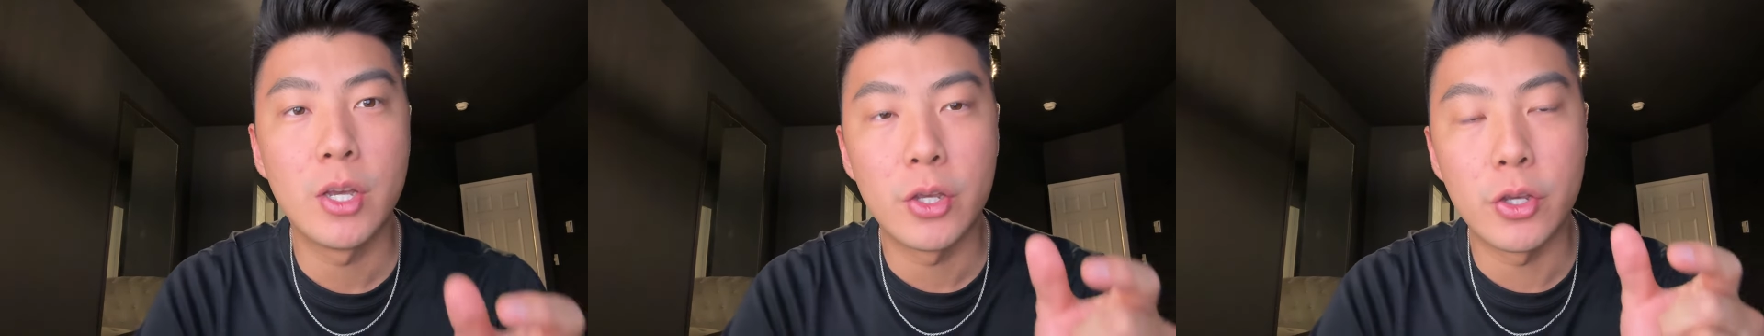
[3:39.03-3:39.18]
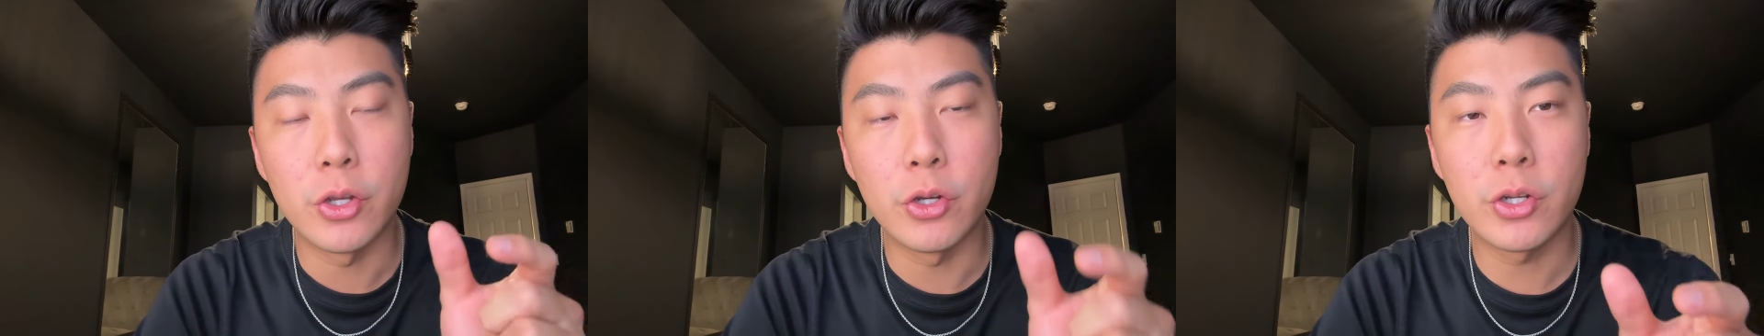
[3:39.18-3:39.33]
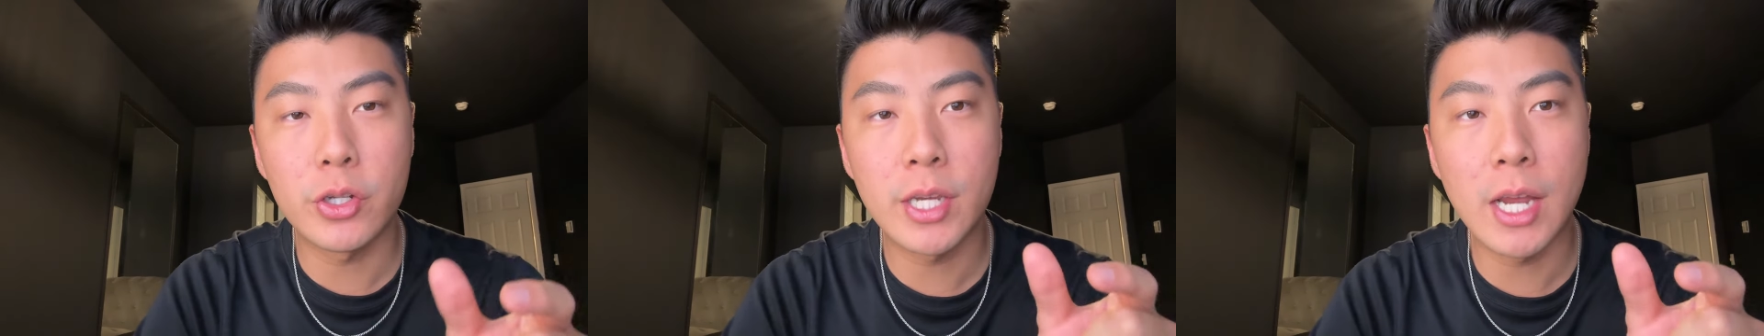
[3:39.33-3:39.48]

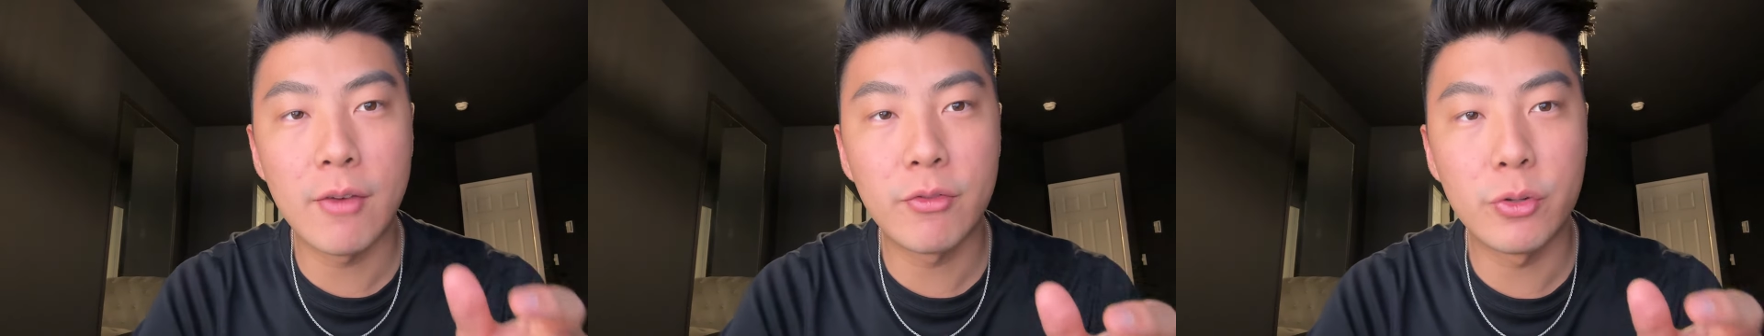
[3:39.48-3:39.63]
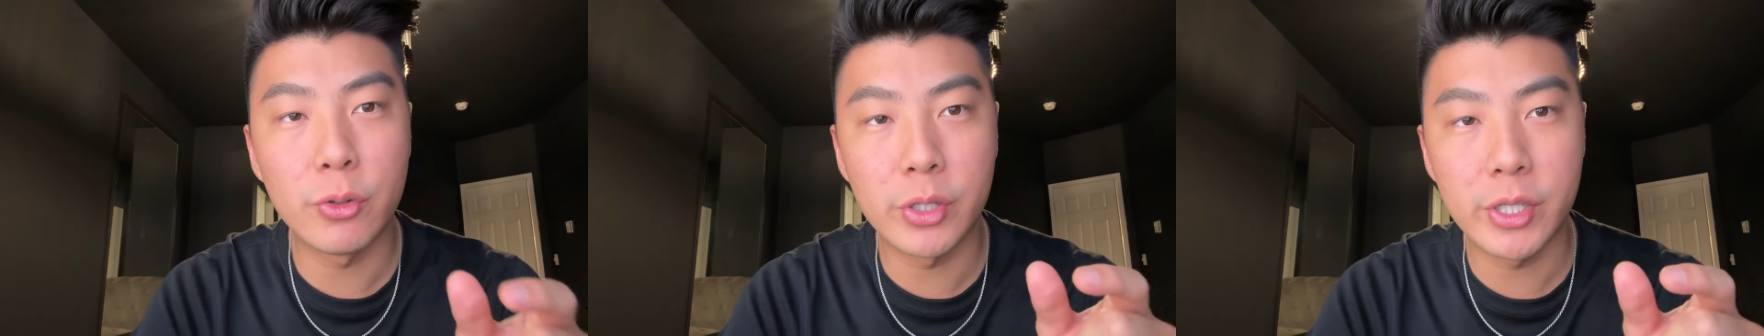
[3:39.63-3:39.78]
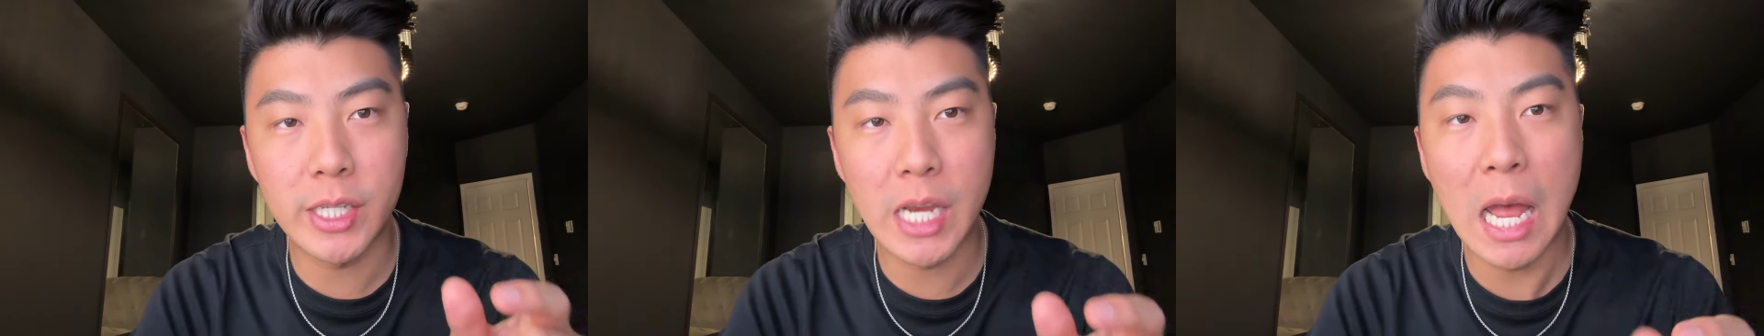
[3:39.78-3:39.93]
You just have
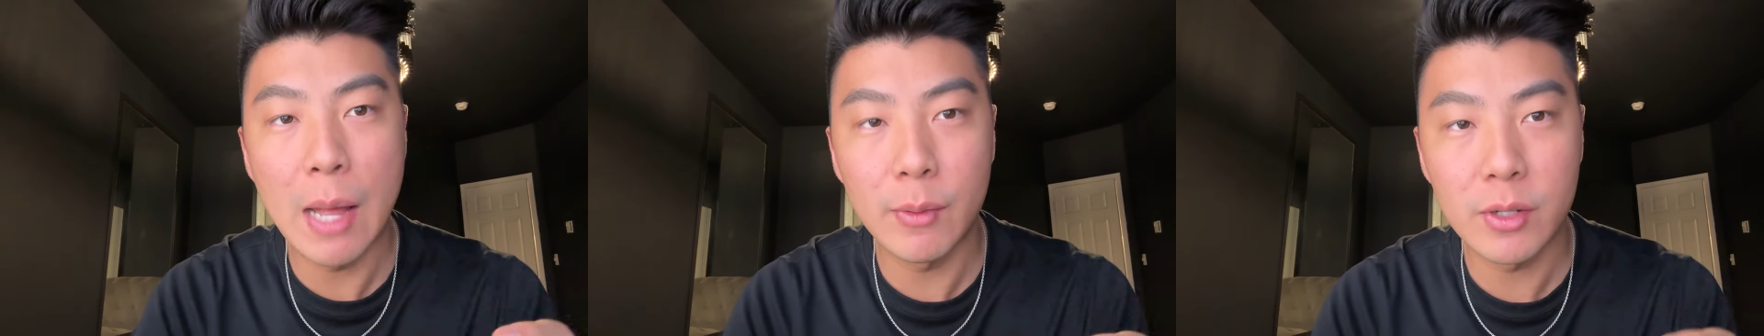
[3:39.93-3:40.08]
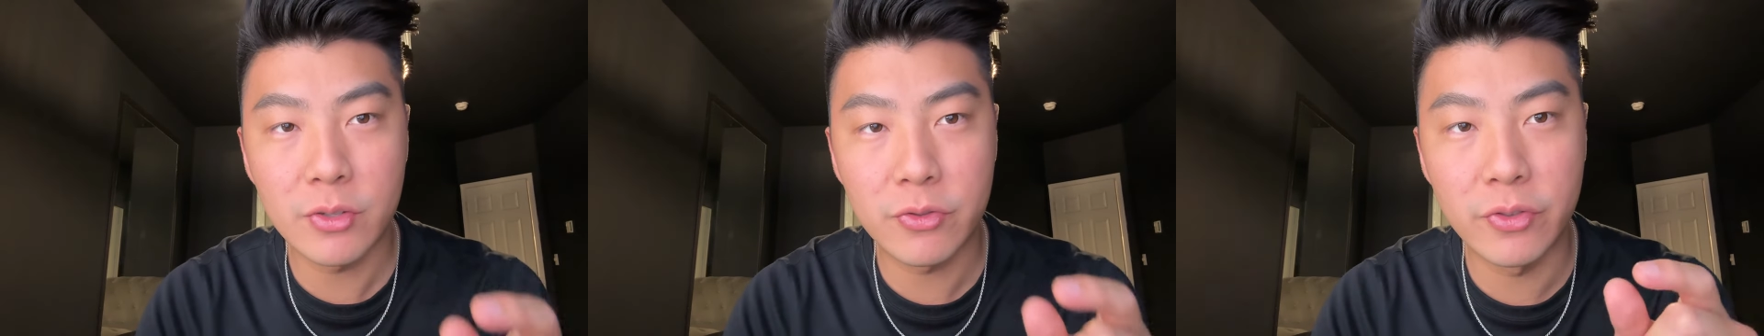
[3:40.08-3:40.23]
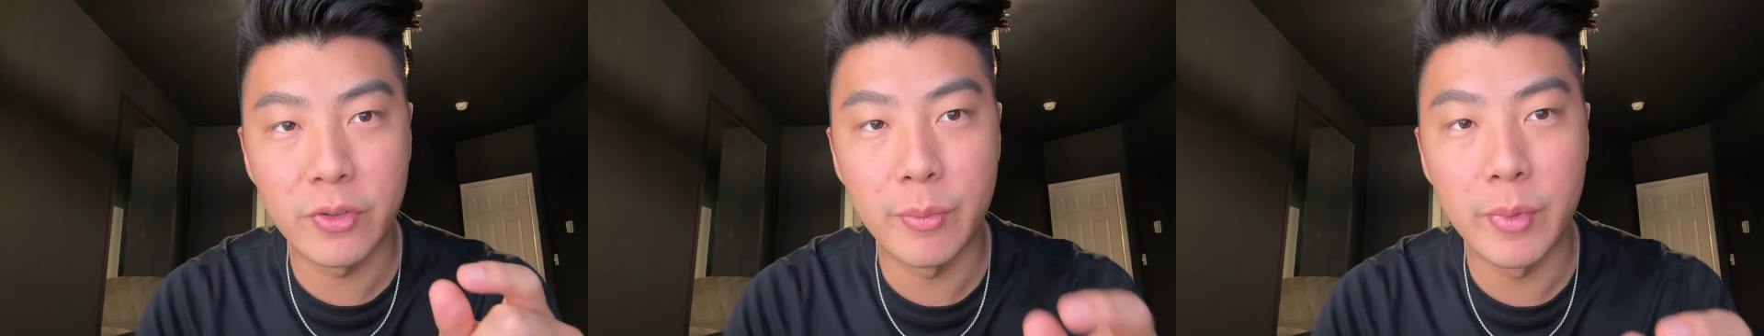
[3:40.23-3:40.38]
to
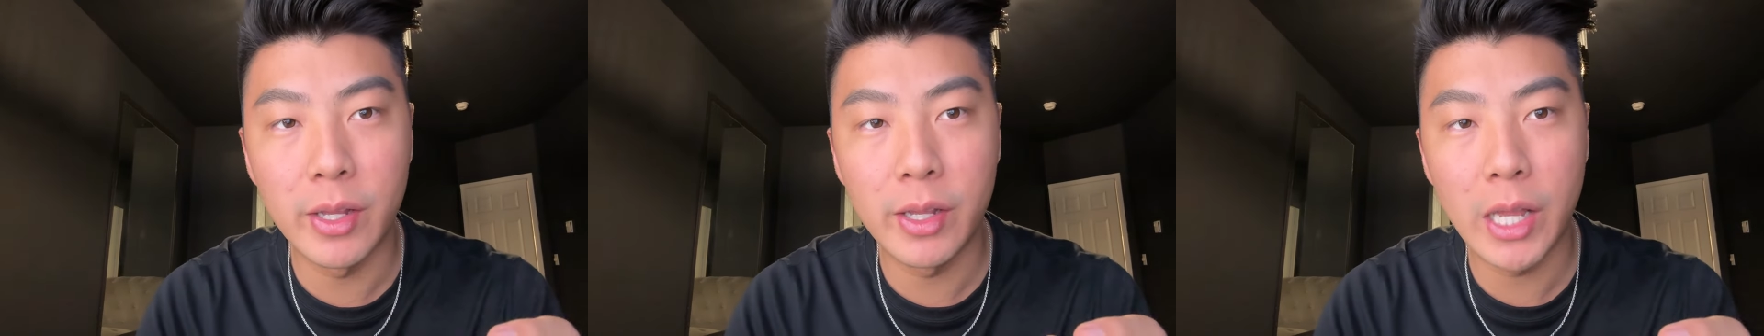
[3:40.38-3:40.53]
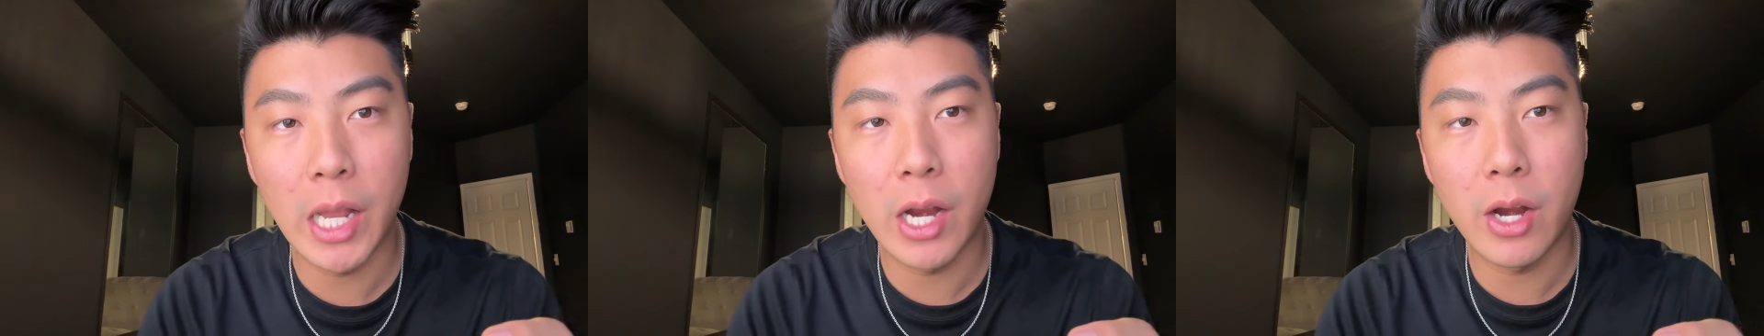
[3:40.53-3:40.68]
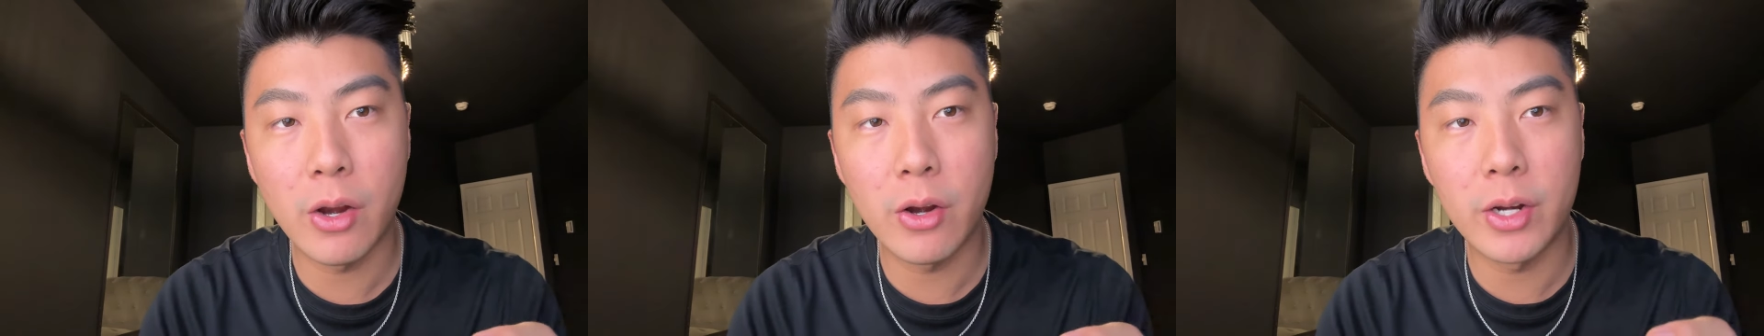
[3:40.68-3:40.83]
establish
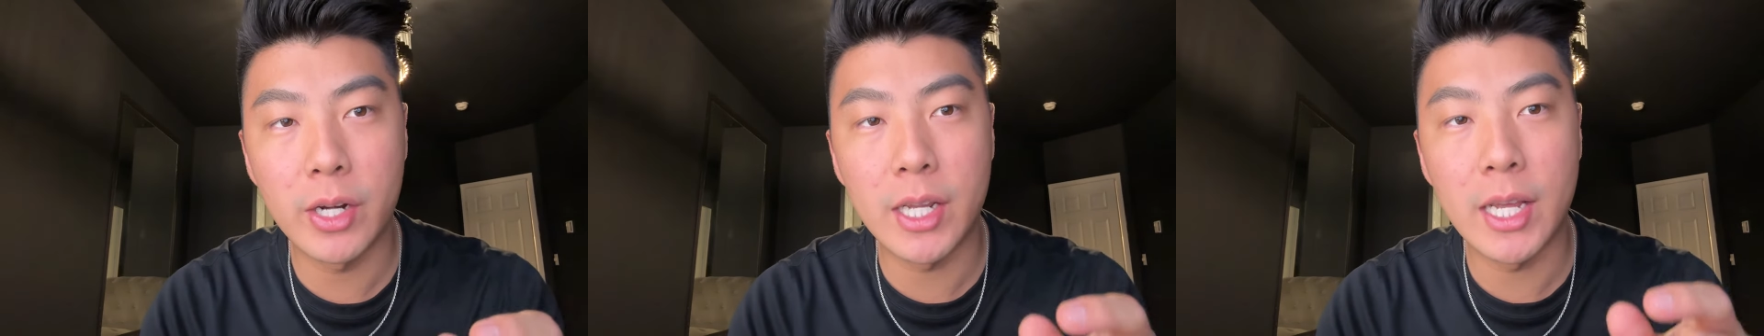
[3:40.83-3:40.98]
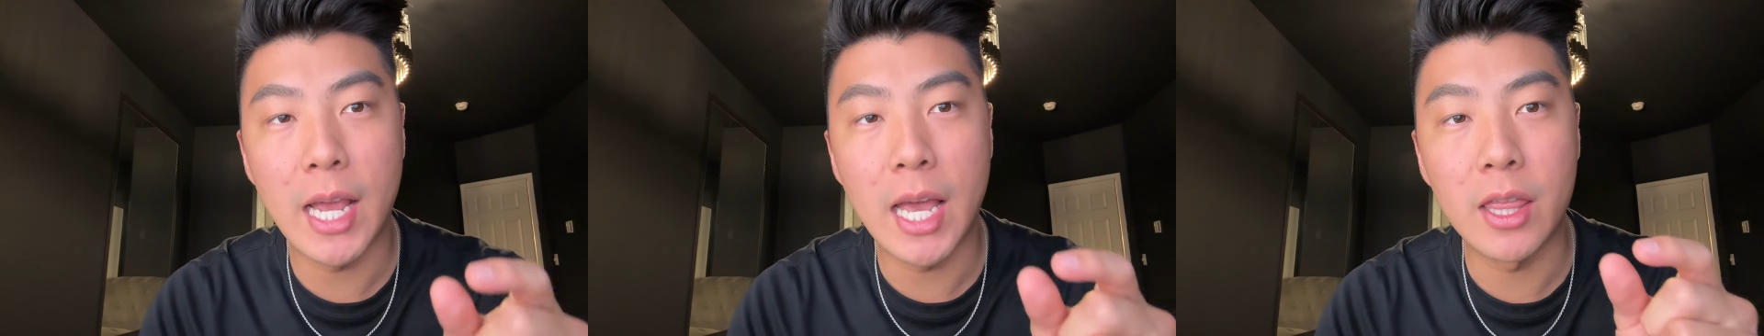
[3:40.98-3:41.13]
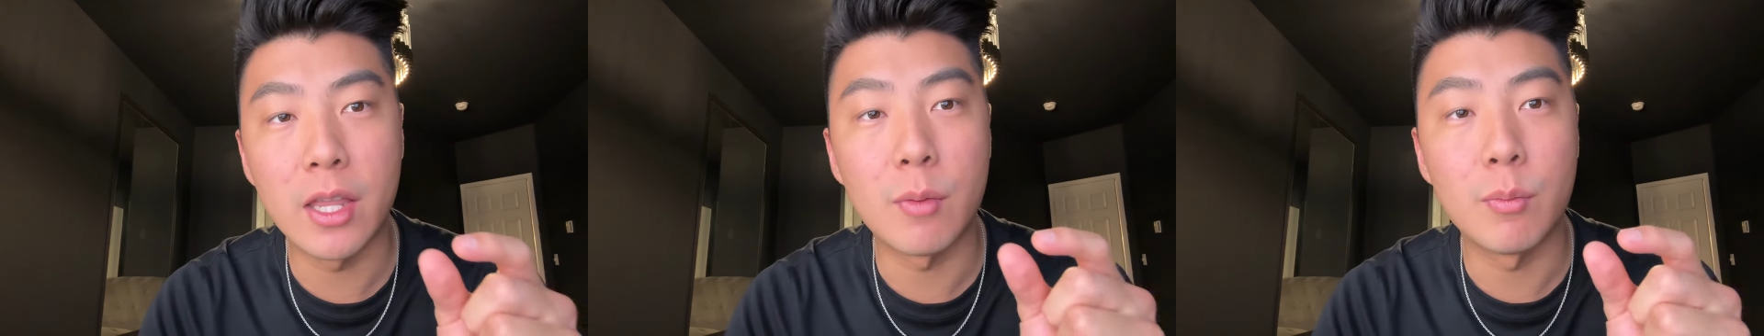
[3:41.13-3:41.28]
familiarity and